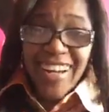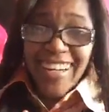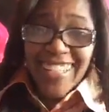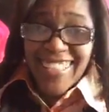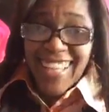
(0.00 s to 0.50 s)
And
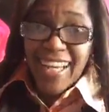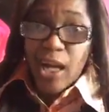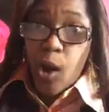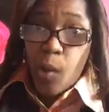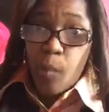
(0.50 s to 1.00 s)
it's like,
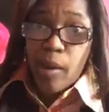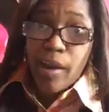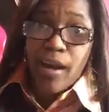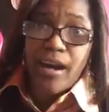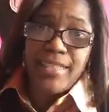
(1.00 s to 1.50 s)
oh my
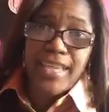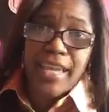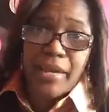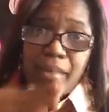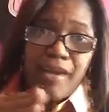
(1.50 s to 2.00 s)
God, take
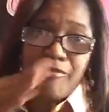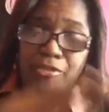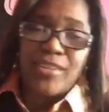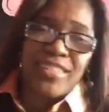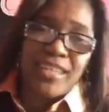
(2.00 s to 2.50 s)
it back
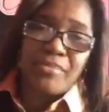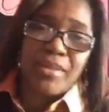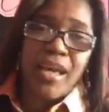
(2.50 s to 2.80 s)
4 steps.